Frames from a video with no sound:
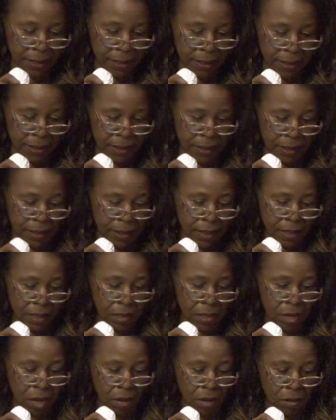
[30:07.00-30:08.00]
Amen.
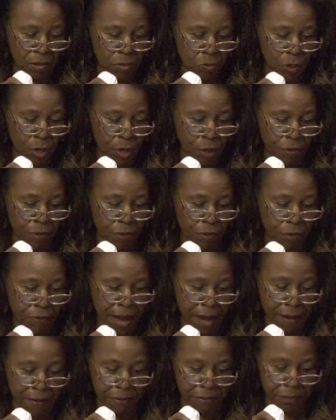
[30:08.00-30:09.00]

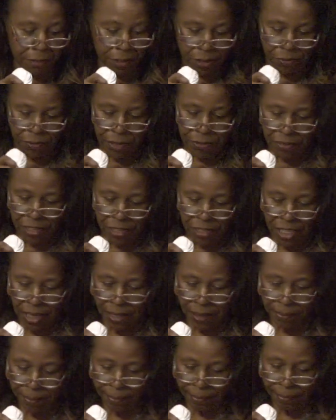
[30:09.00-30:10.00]
Psalms 105,
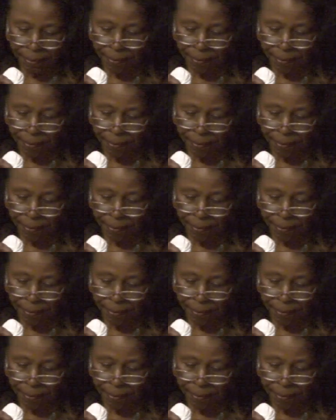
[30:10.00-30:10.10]
verse